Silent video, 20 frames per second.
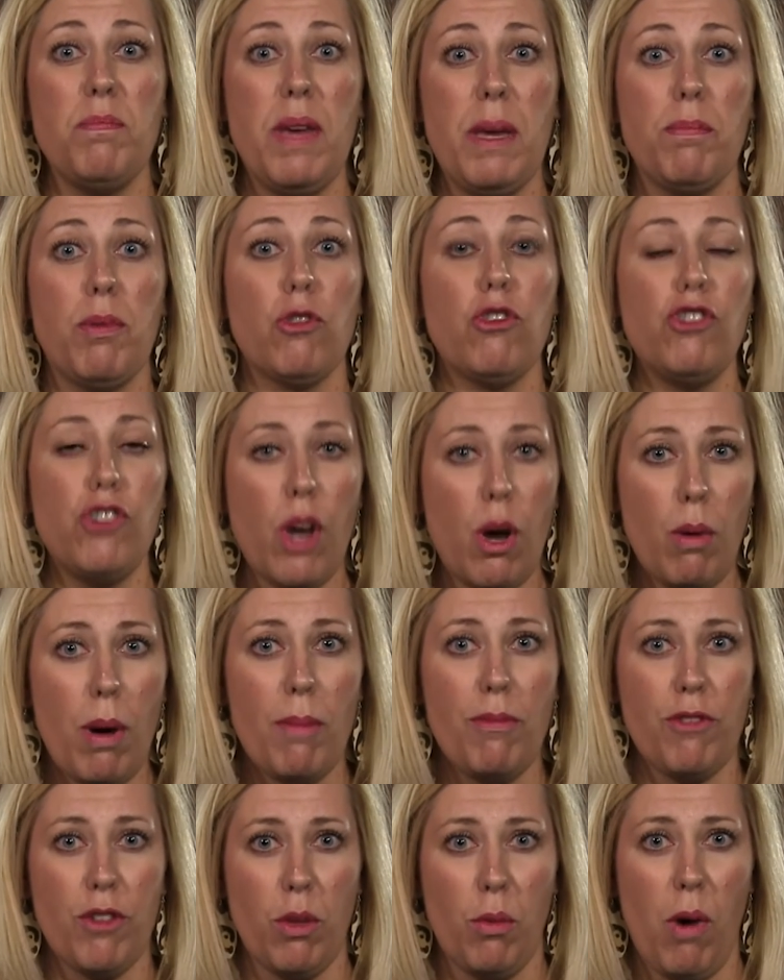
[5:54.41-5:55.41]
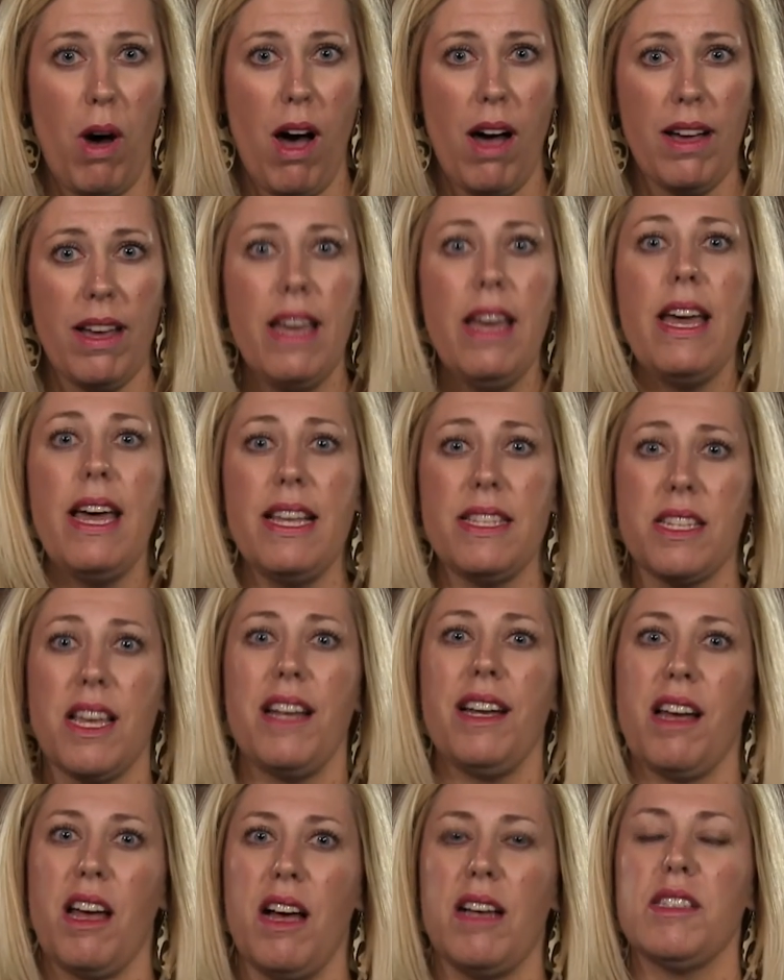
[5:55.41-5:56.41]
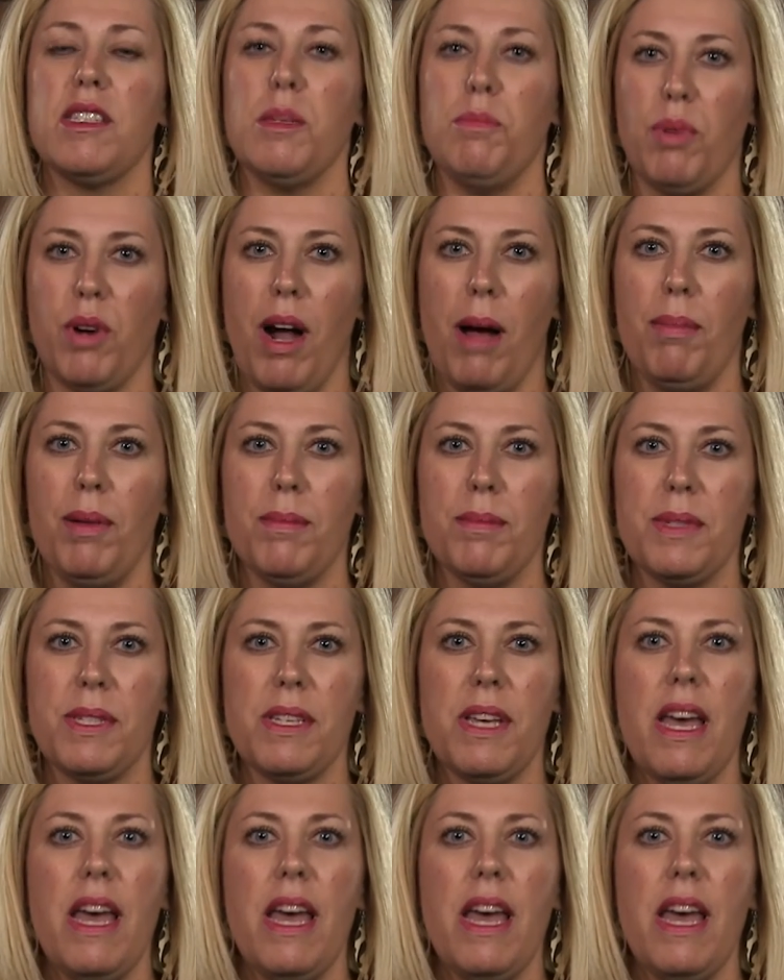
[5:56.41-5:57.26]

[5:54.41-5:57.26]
people show up for the walk, it's gonna cause some problems.